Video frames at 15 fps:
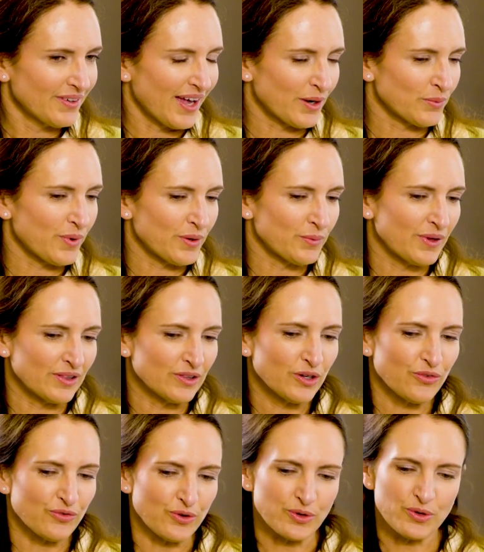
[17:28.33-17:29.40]
And when we
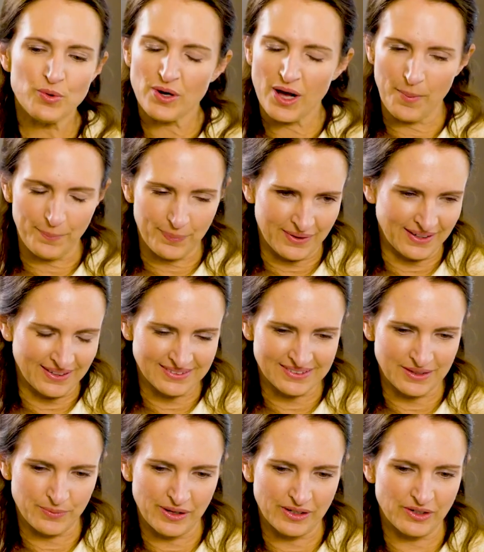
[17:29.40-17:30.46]
look for new companies
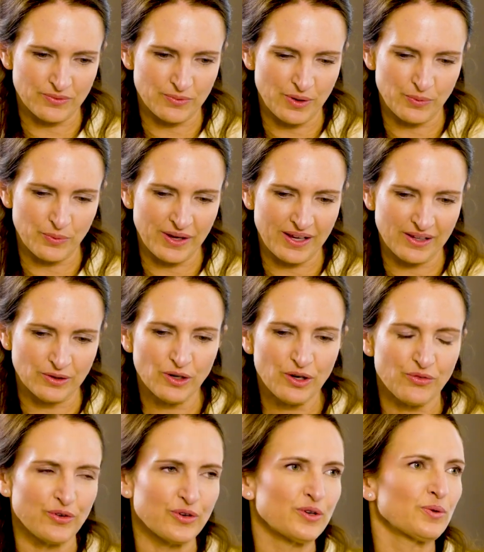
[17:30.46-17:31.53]
and when we look
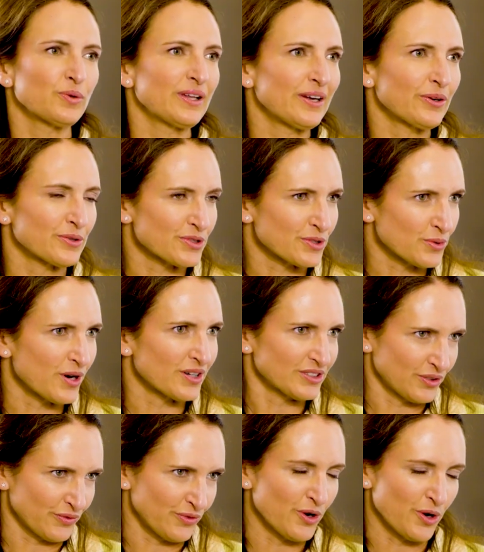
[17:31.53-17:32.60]
for new leaders across
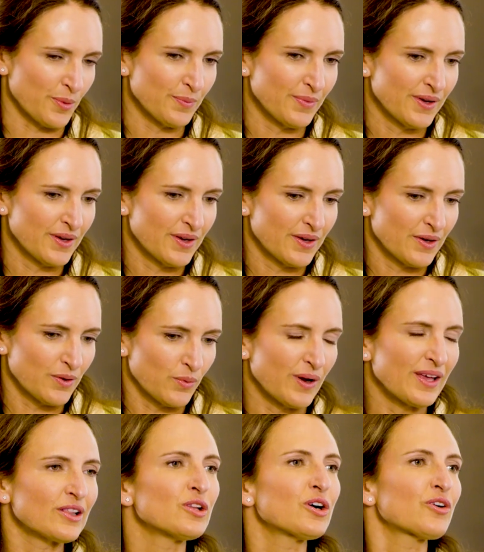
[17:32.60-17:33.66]
the firm,
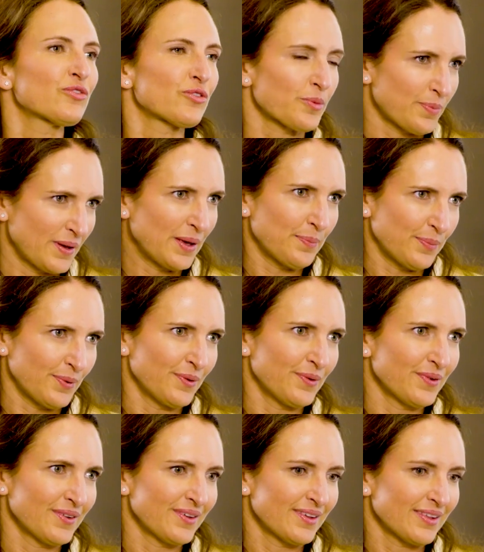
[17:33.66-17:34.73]
we look for
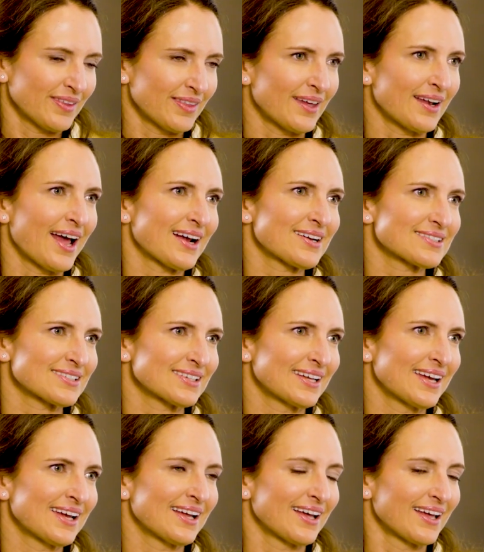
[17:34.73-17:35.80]
people that
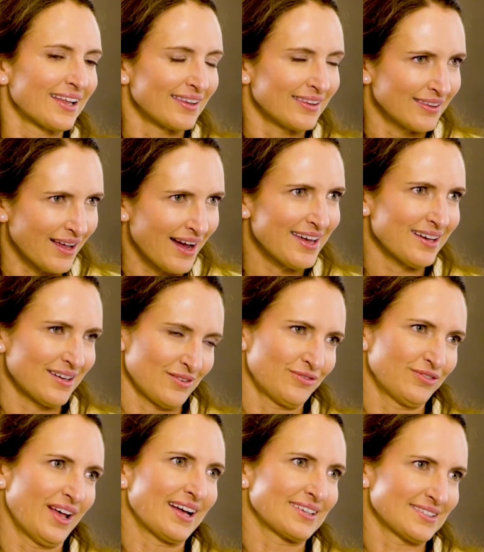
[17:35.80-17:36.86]
actually like a
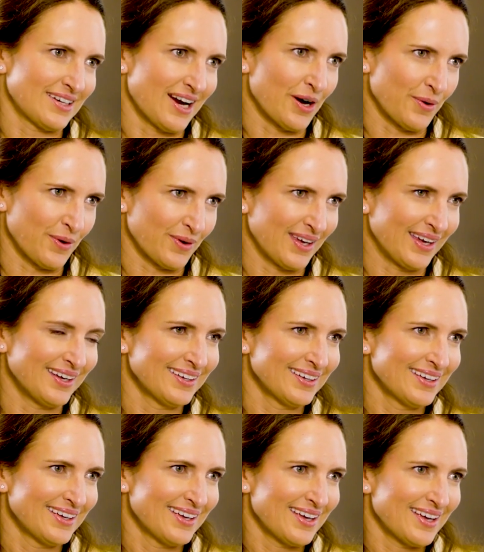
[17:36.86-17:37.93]
flat hierarchy,
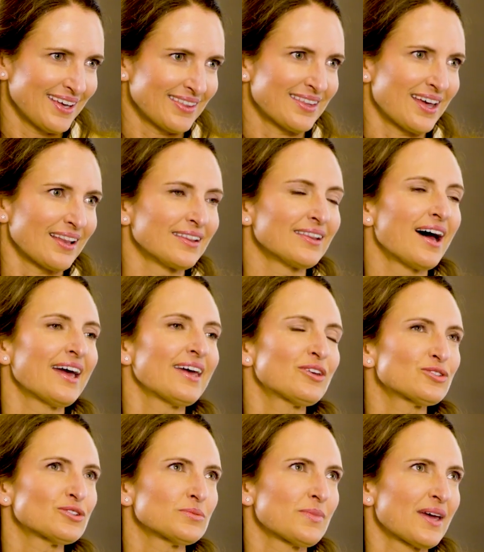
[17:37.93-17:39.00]
that
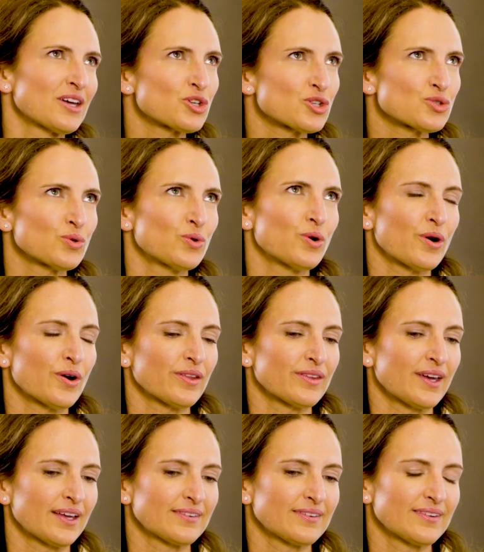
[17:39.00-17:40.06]
like to make sure
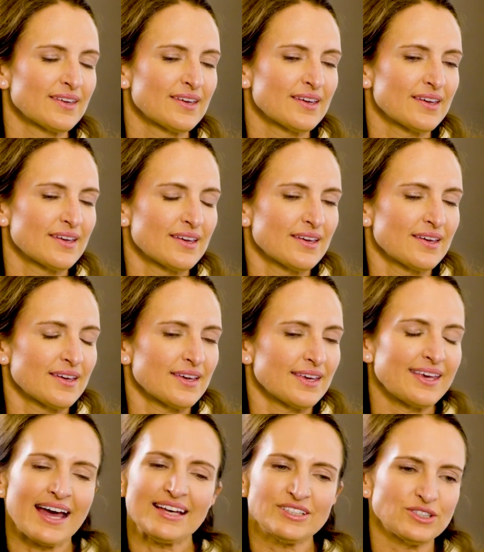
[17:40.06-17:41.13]
that
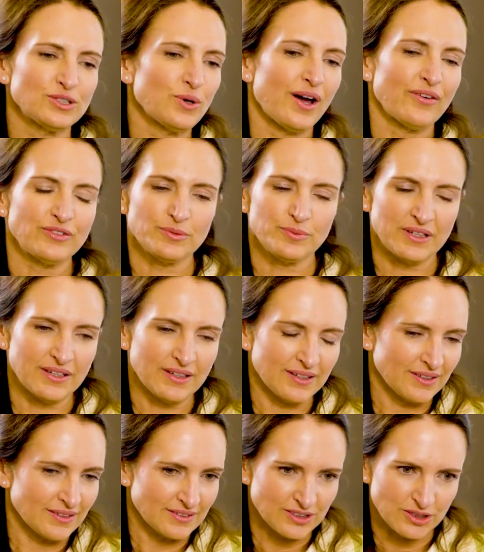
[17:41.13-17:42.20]
yes, you have to
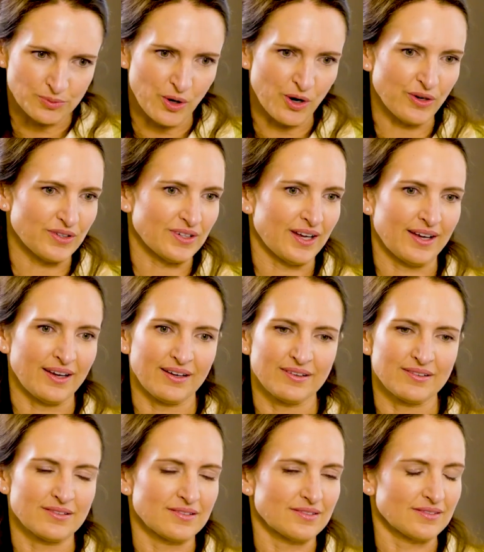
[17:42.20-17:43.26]
be smart
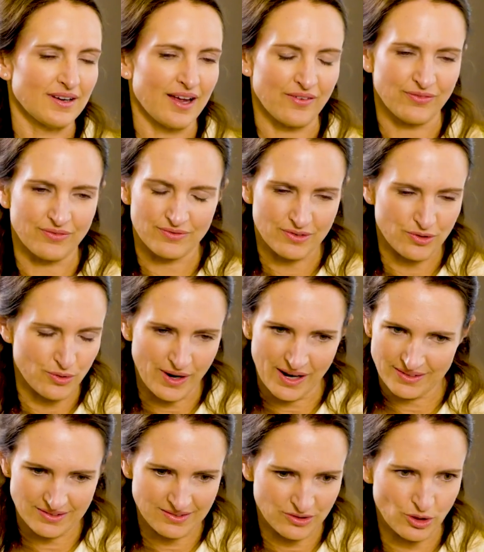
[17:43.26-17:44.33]
and
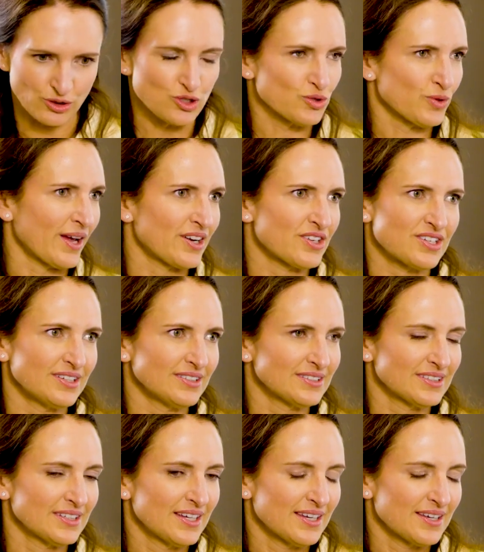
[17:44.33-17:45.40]
create good
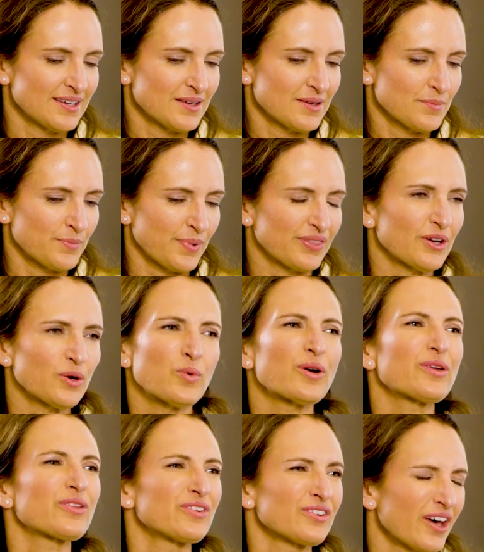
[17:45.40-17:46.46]
strategies, but they're
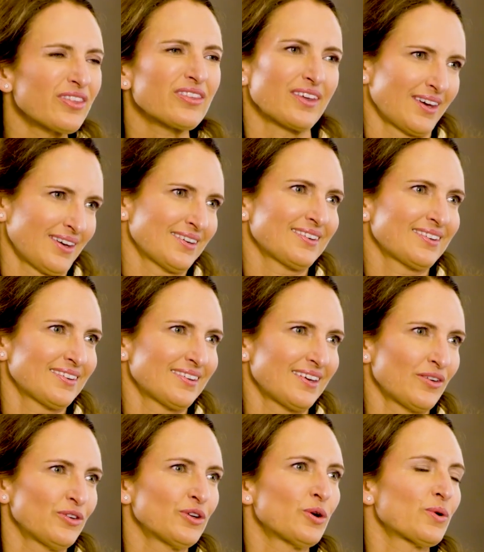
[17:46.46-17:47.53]
worth nothing
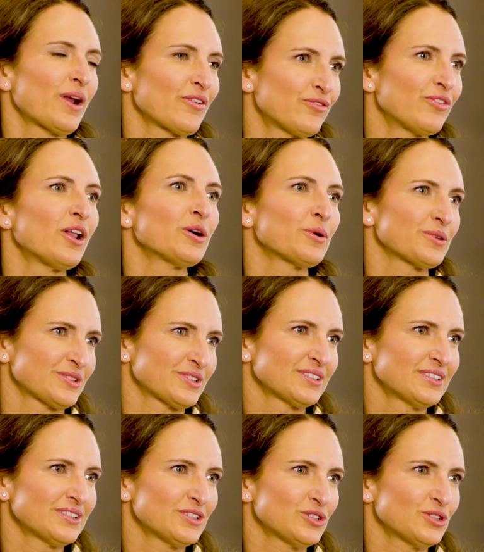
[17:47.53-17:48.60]
if you don't have followers.
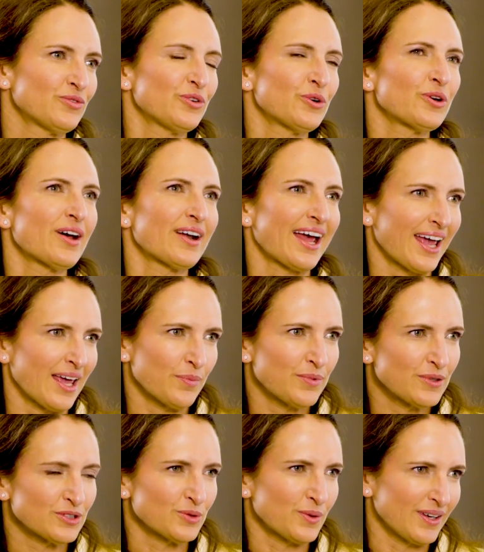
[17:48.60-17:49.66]
So if you're not
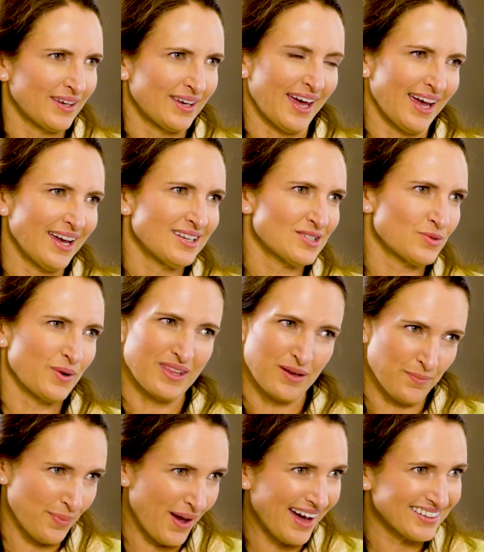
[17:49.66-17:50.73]
able to engage with
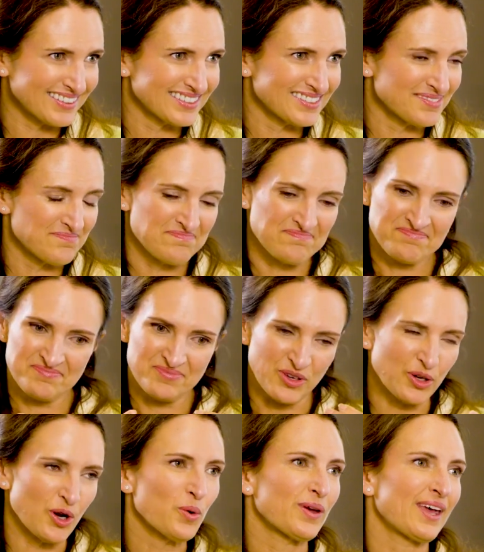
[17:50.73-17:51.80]
impact,
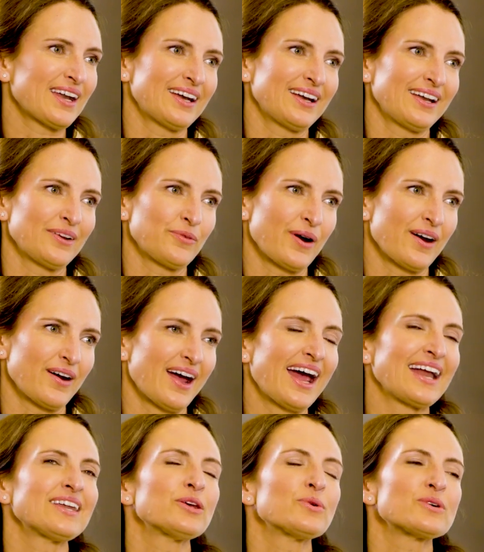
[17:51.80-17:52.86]
you don't get anywhere.
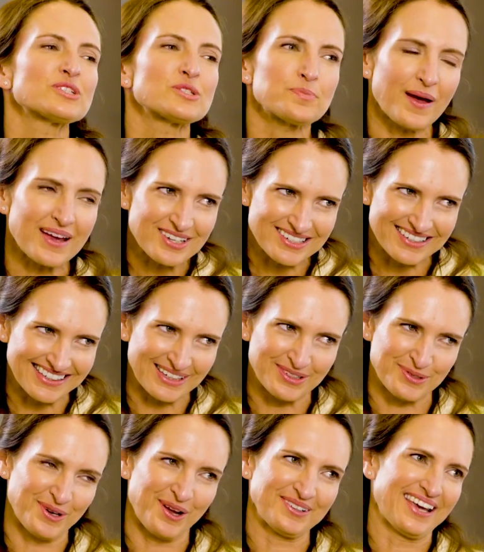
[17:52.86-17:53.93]
And you especially
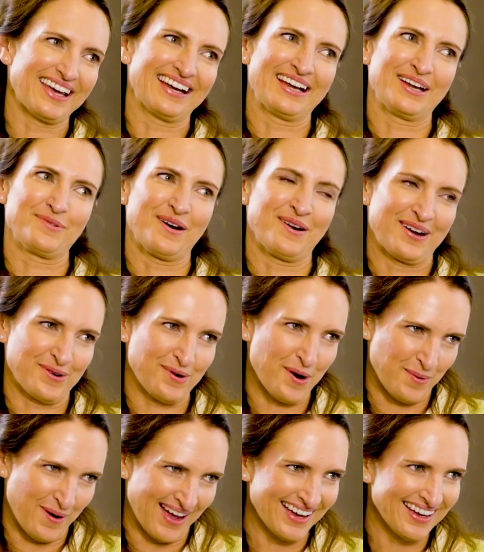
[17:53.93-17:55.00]
do not get anywhere in
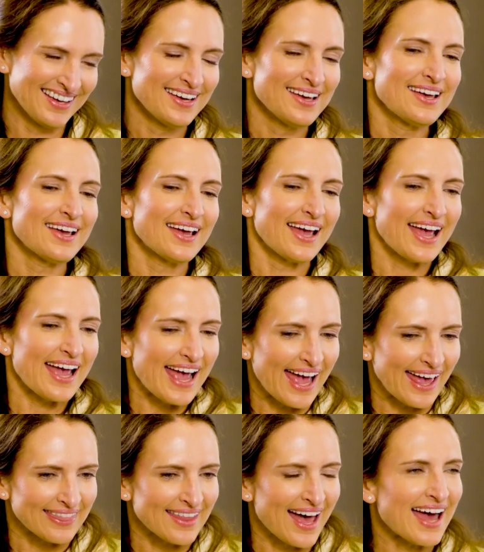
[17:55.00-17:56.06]
Norway. Yeah.
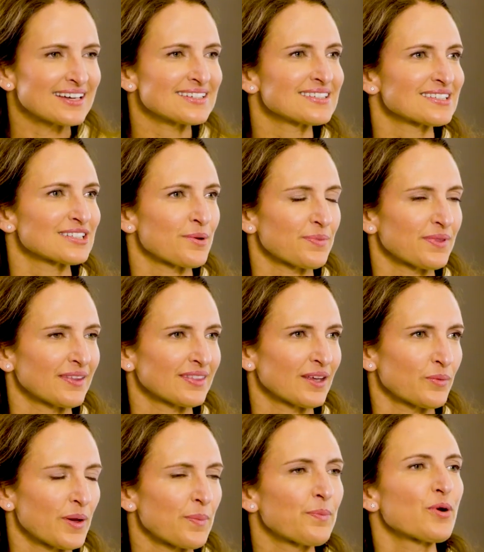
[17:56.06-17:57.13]
And that is something
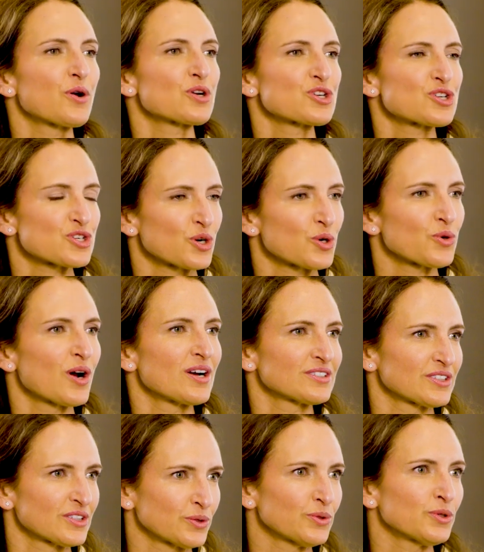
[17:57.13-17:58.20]
that we push
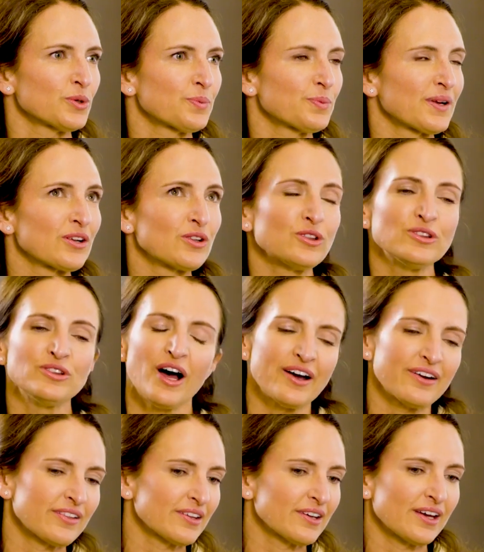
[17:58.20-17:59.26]
across the group. And a lot
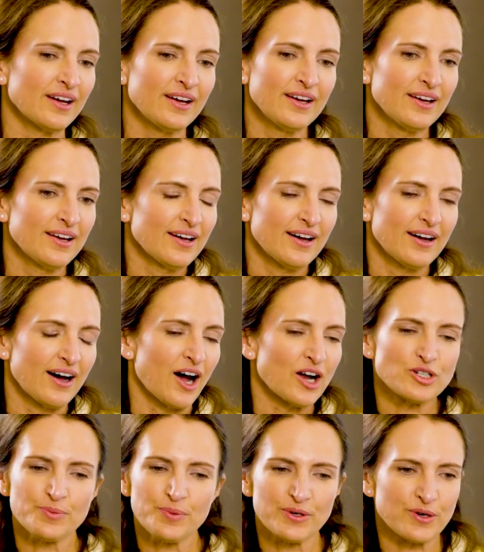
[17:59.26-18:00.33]
of the
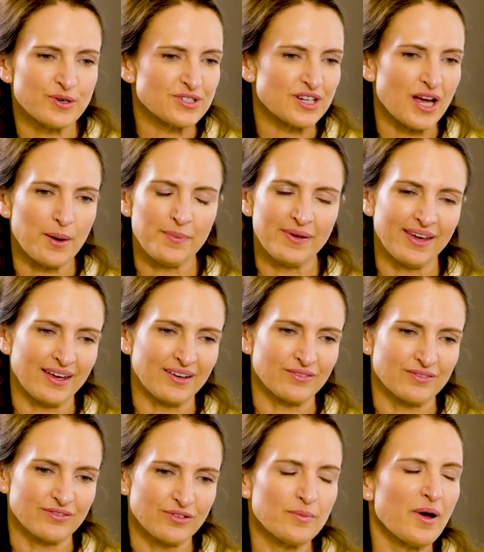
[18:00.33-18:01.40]
entrepreneurs coming
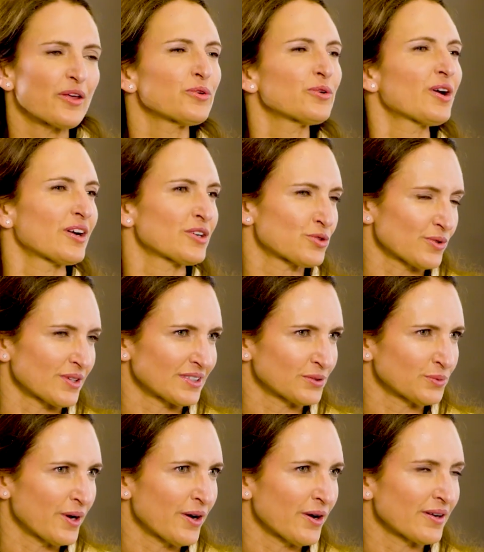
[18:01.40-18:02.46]
in from other countries
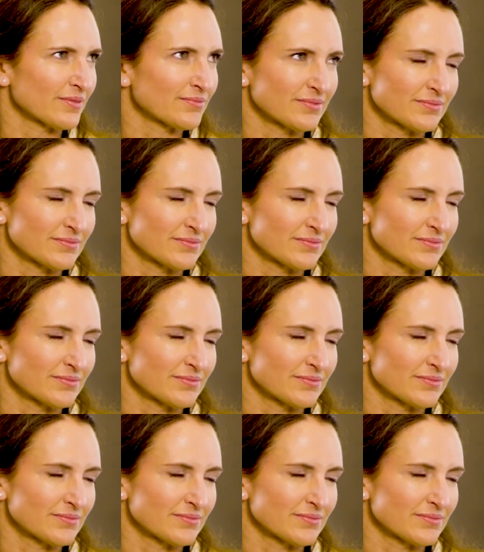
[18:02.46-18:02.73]
where